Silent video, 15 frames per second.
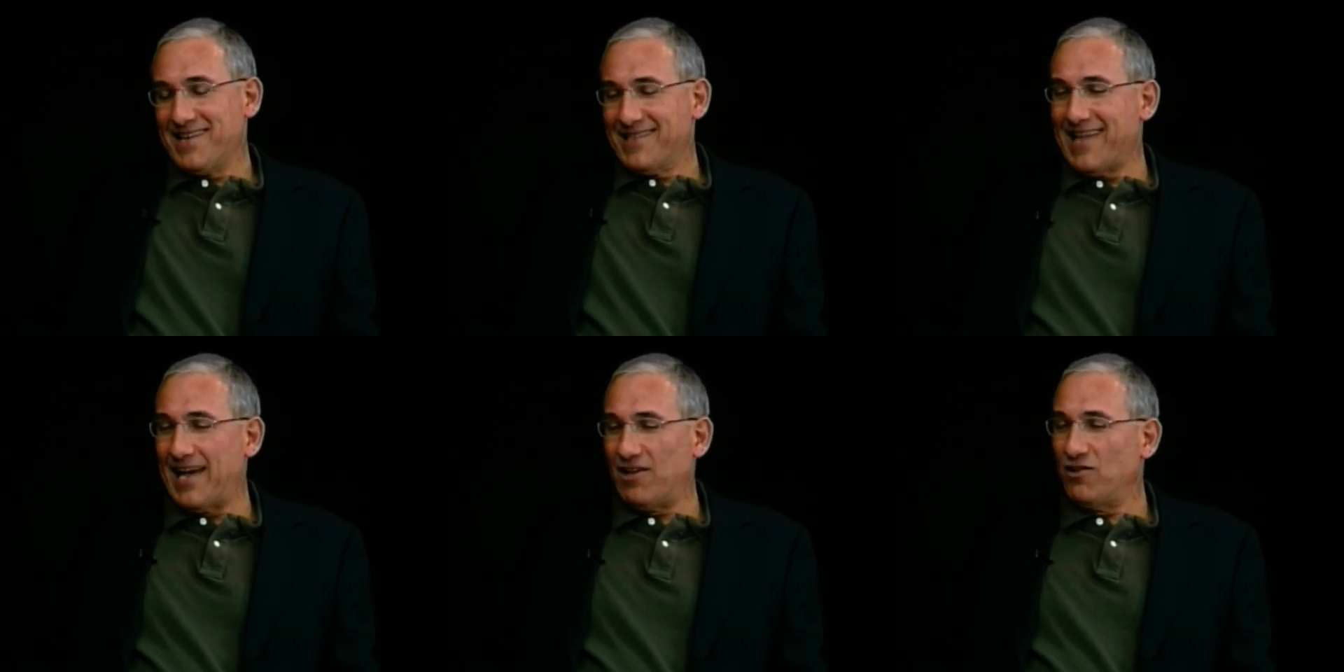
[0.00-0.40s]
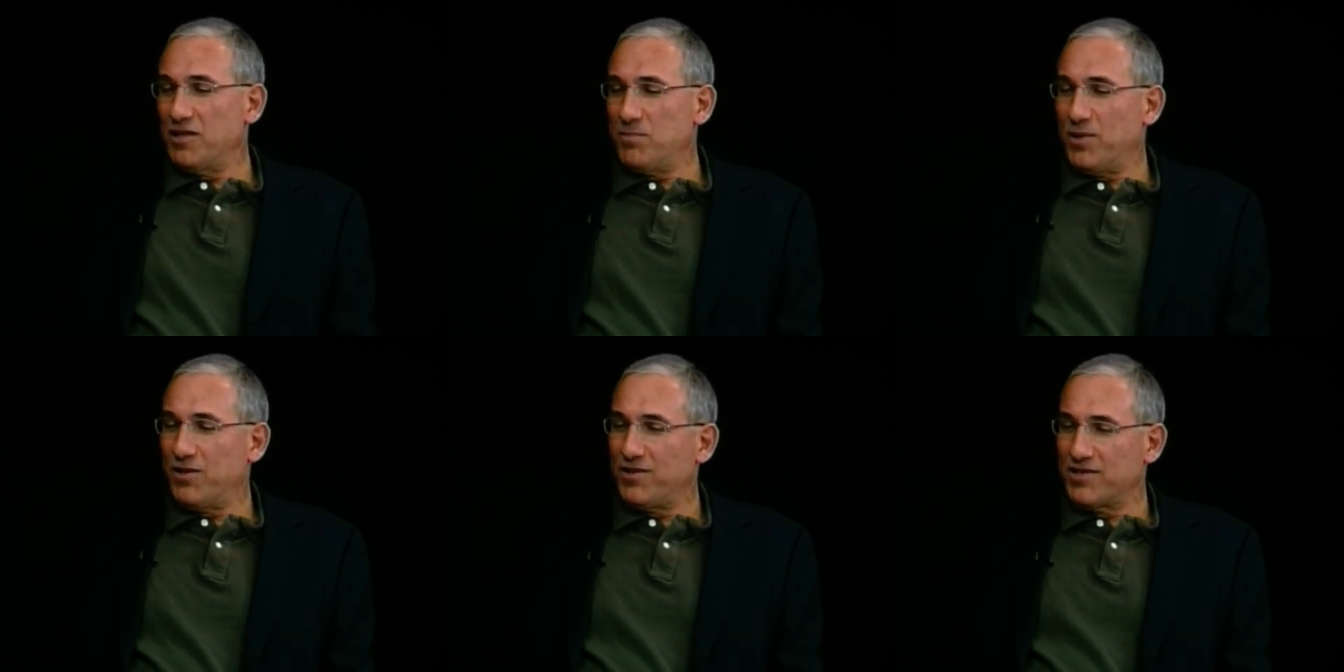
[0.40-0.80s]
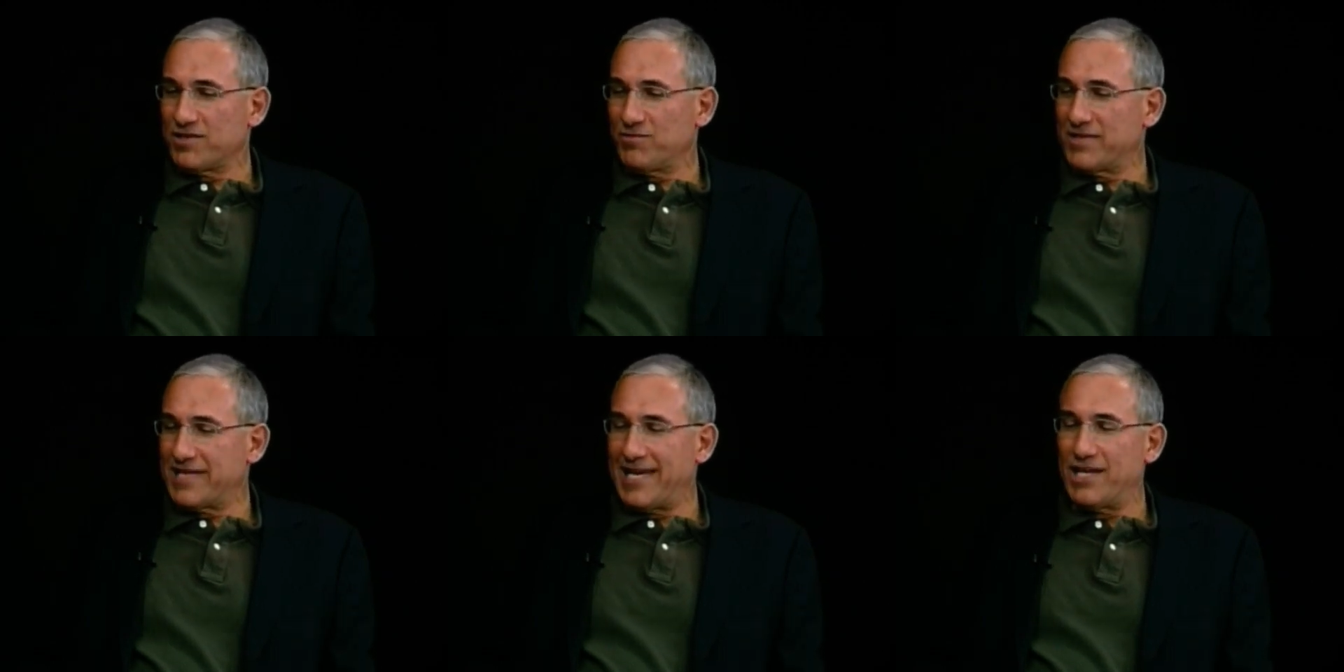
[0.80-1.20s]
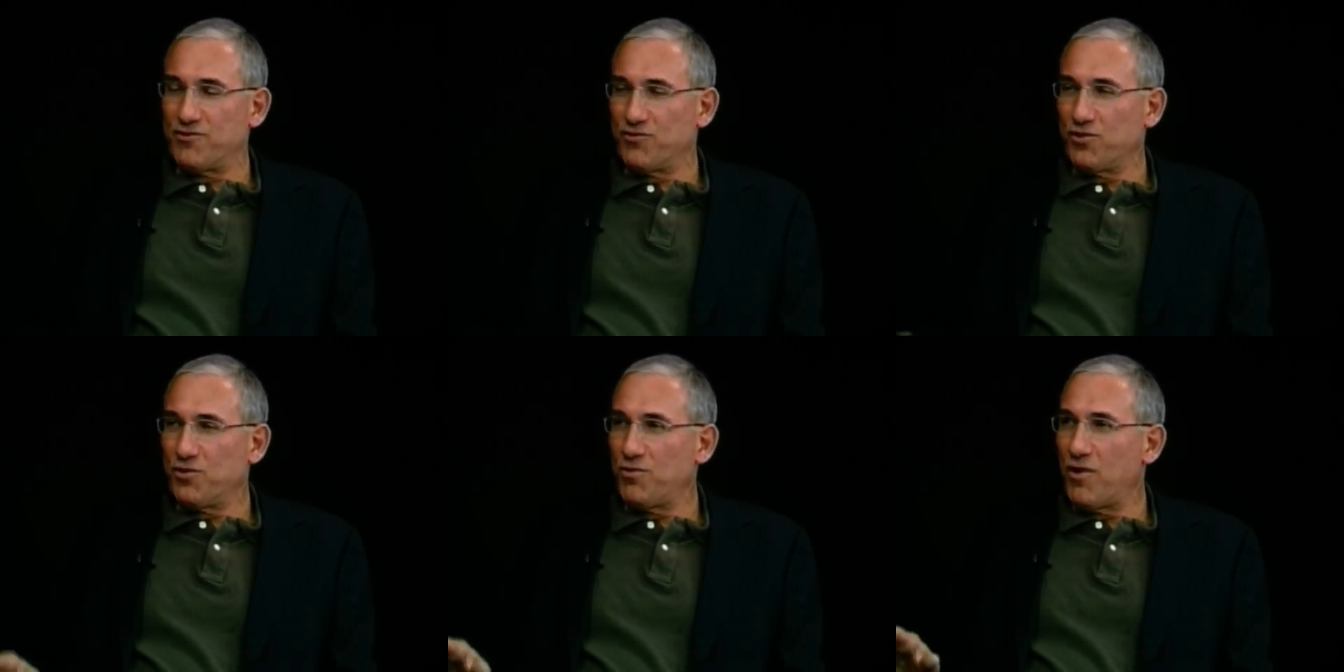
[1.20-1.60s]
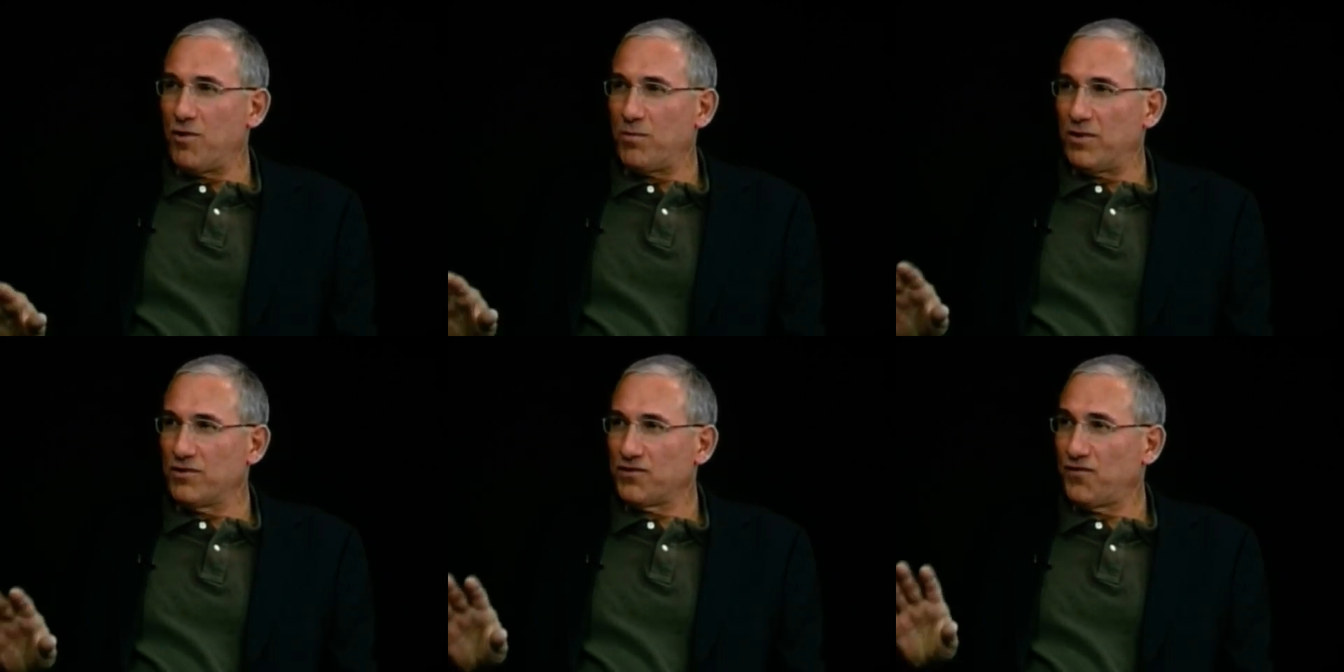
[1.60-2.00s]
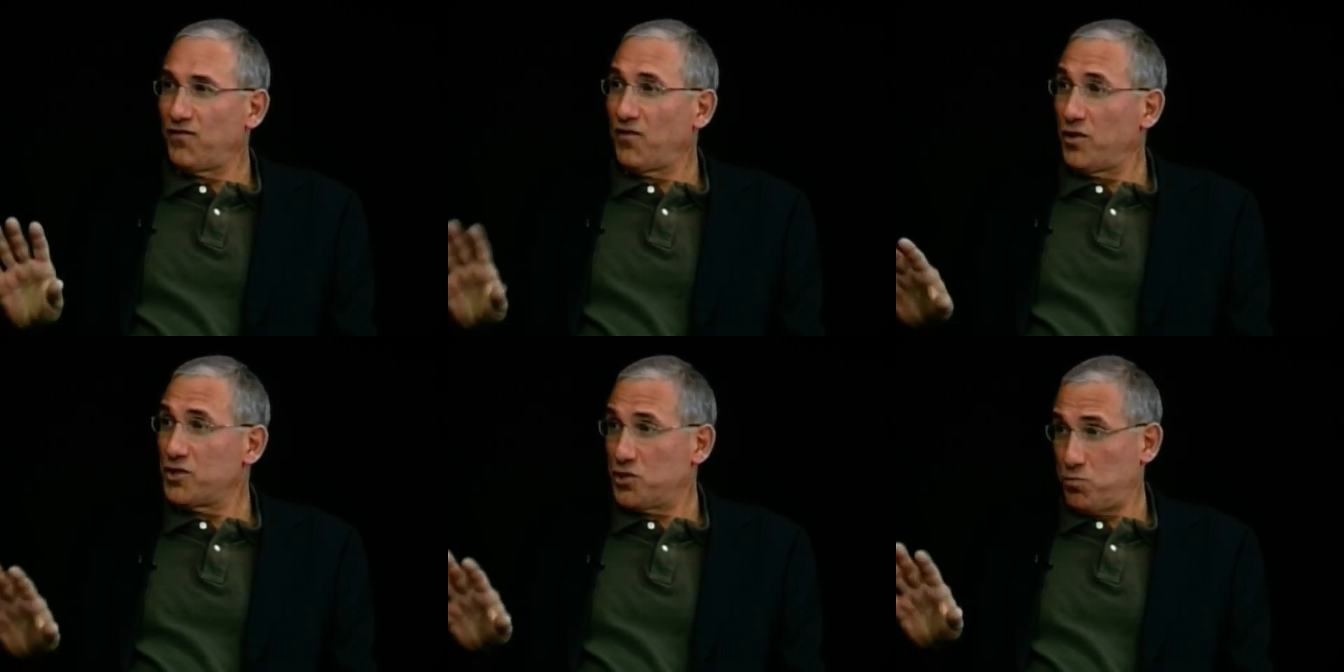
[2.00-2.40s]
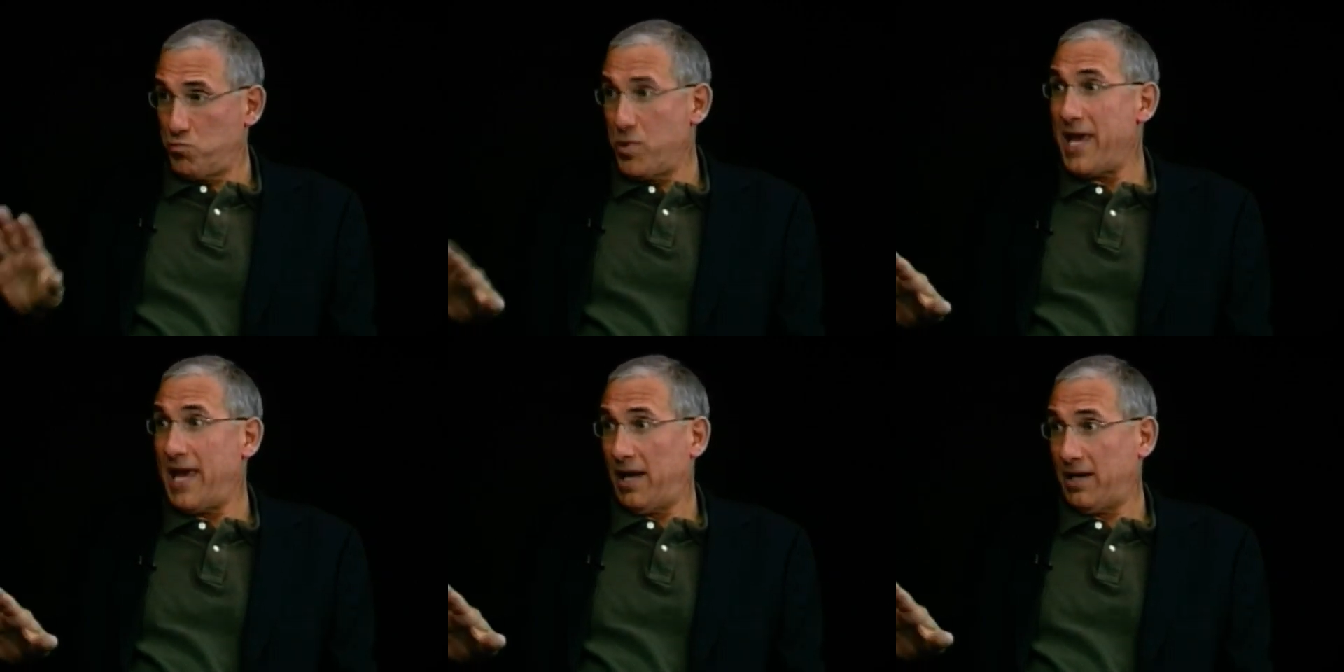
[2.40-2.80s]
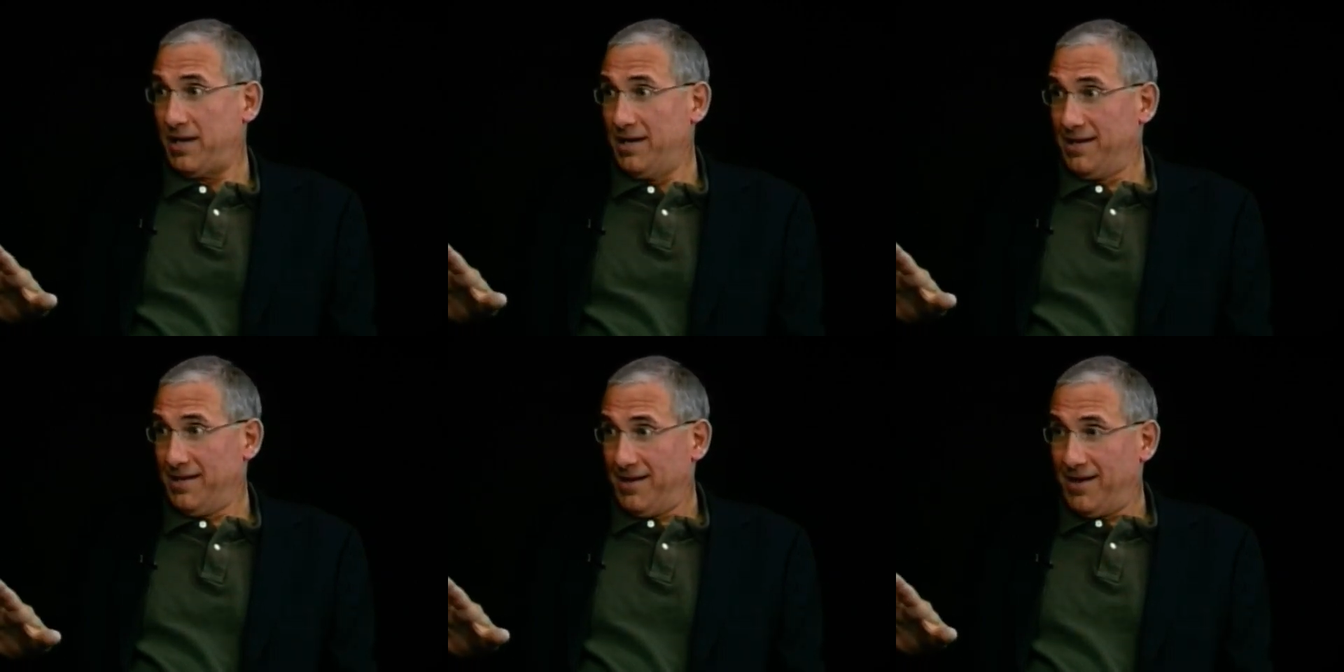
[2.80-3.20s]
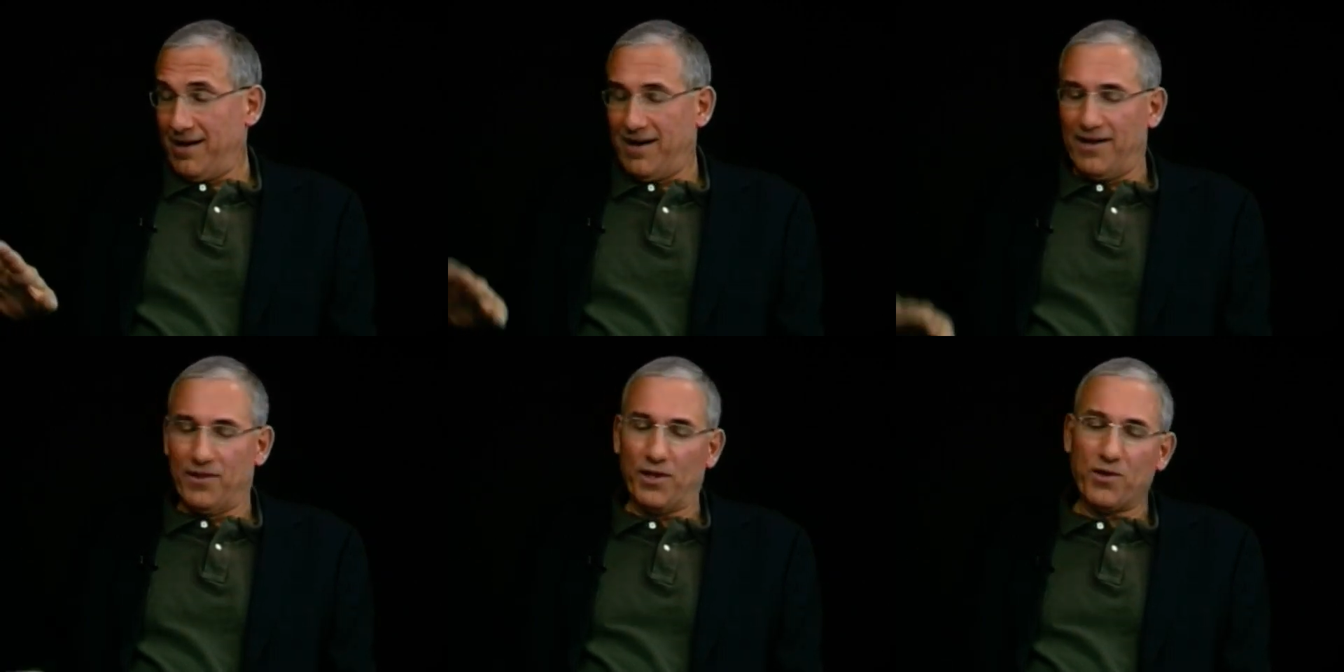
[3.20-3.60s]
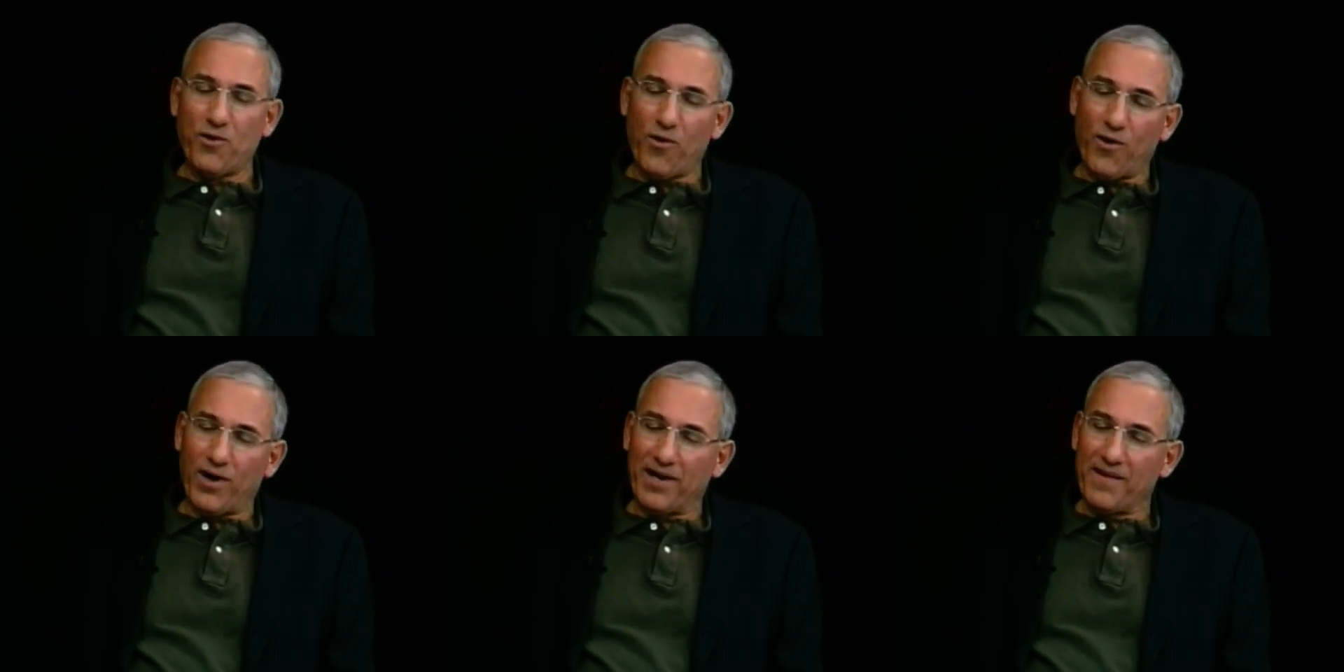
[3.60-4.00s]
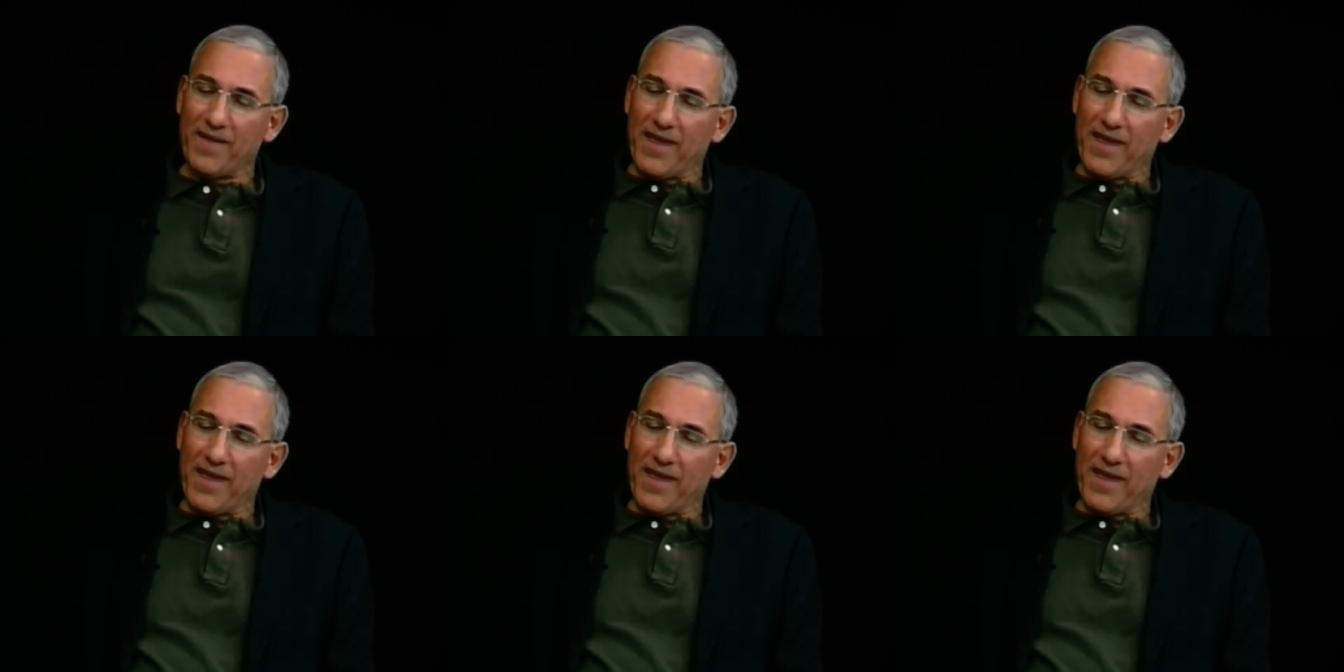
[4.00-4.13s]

not only because it was Andrew Cuomo's first pick on the court,